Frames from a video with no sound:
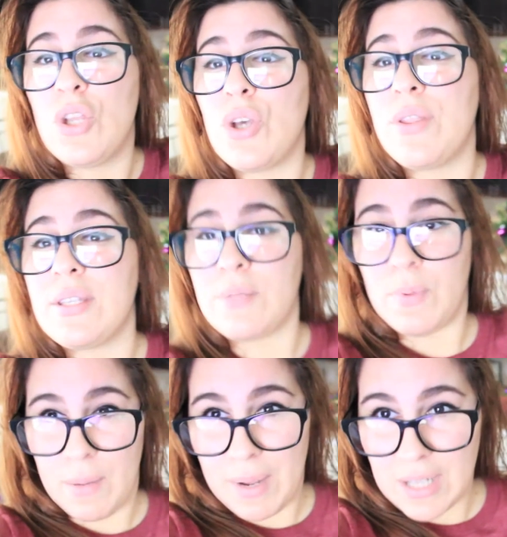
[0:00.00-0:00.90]
So this is
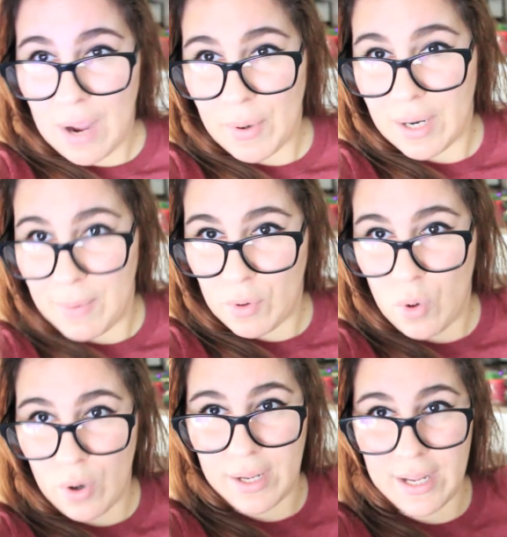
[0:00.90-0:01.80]
pretty much how we're going to be
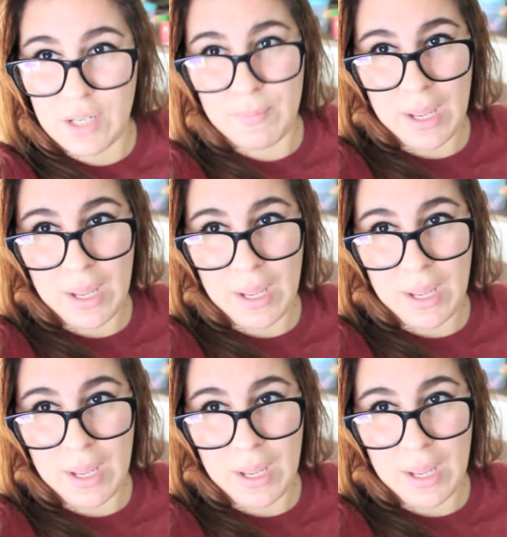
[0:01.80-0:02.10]
recording Catchin'